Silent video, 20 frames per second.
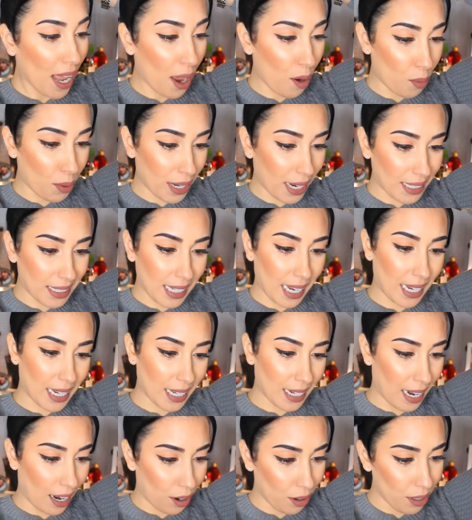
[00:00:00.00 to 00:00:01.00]
and when I
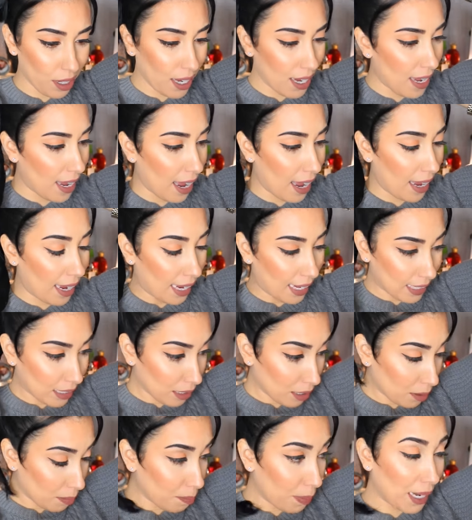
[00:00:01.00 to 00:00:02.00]
take it out,
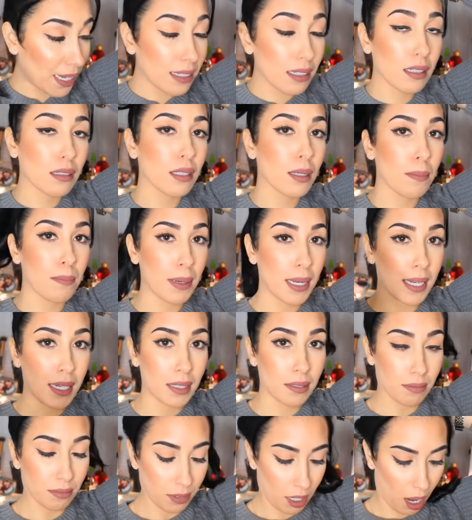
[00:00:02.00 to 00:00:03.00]
it's gonna basically
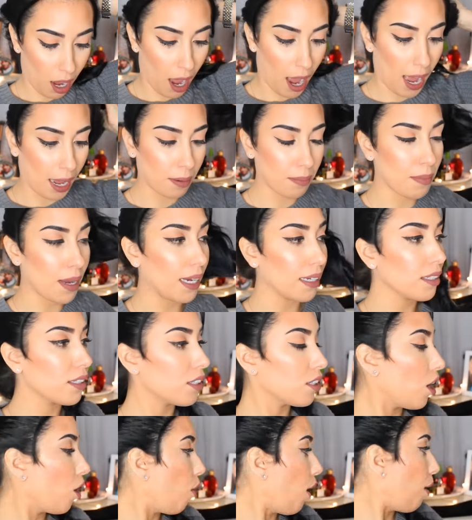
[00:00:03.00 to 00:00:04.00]
be a hot
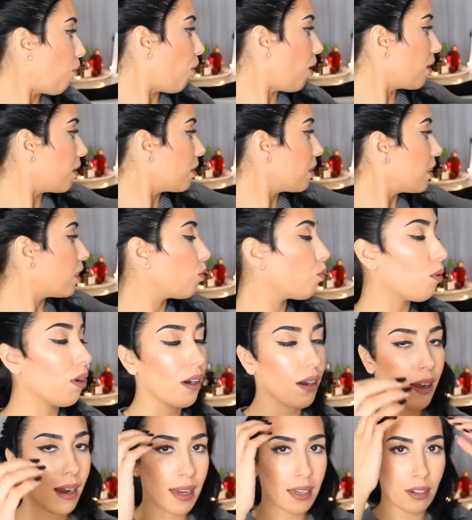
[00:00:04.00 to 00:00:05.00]
mess. So I wanna see
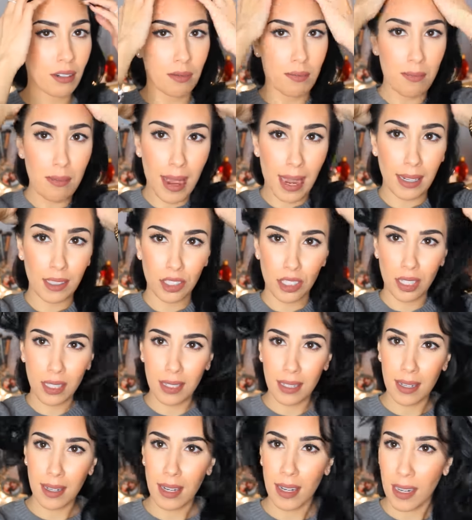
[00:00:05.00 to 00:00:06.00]
what kind of
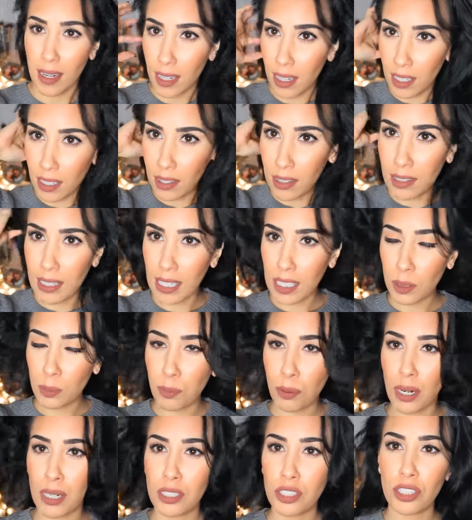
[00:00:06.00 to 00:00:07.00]
magic this
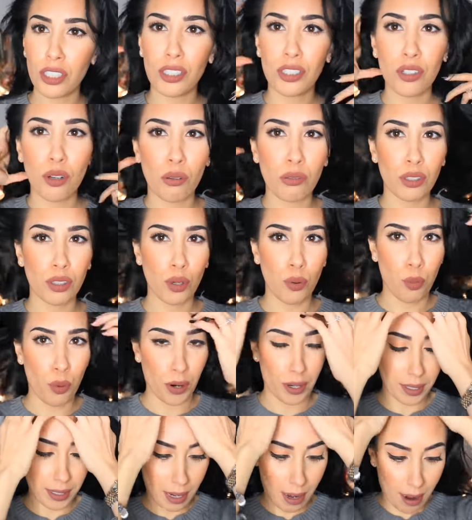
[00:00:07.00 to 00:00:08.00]
brush is going to
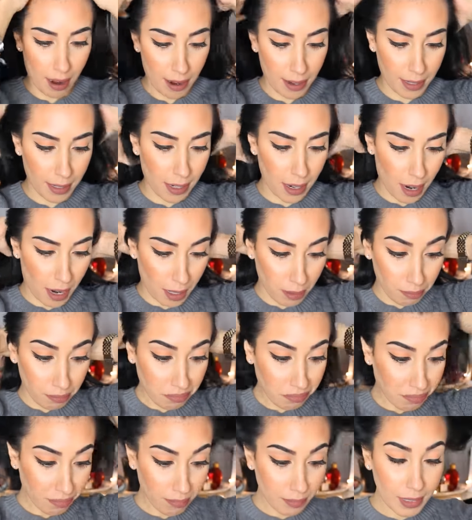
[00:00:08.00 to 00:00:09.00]
work
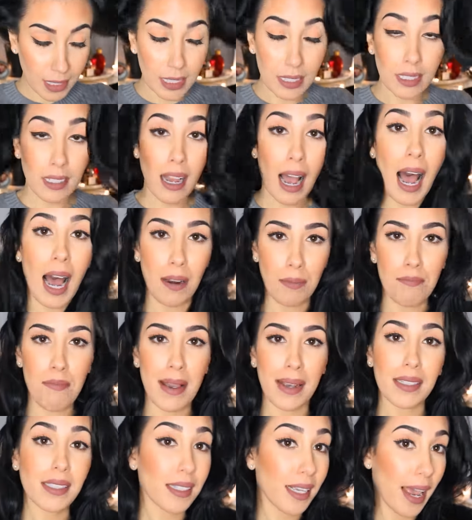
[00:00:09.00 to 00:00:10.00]
on hot
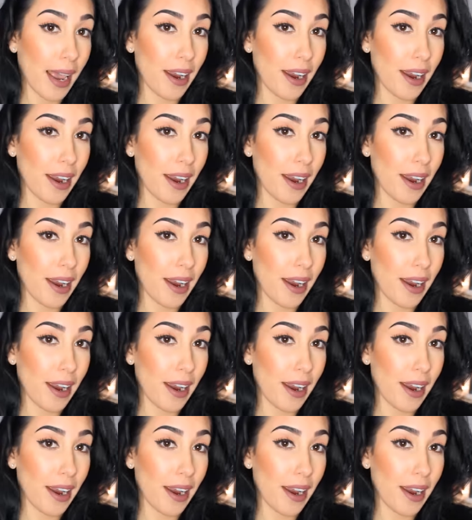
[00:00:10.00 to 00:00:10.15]
mess